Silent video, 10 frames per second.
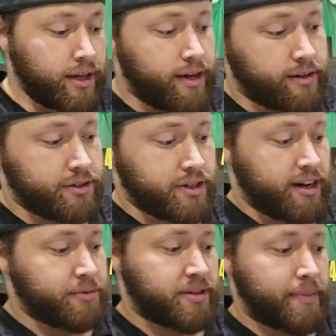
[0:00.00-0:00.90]
We're gonna start
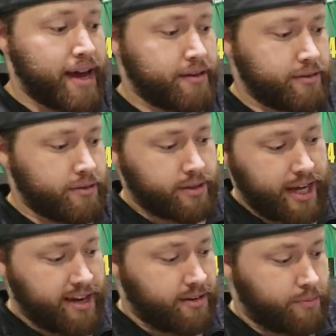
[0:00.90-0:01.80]
off with a
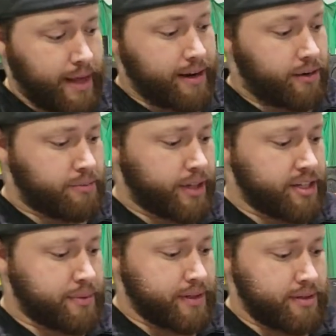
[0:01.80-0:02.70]
bad grip
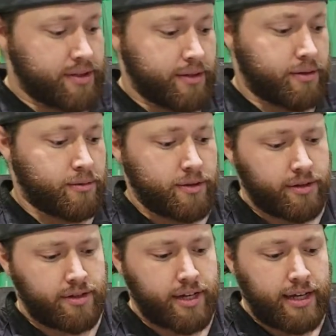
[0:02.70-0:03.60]
placement, see how it
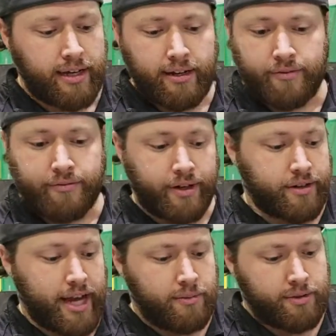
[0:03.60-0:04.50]
works. Finger
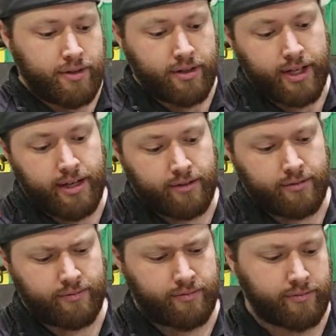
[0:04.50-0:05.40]
tabs, again,
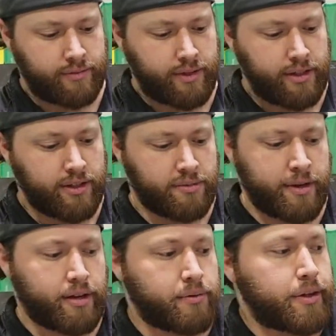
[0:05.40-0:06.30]

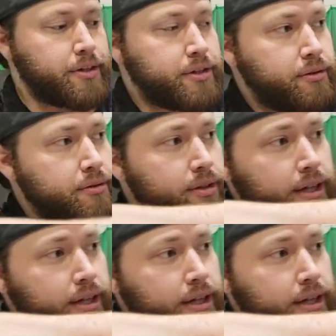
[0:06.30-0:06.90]
depending on where you shoot.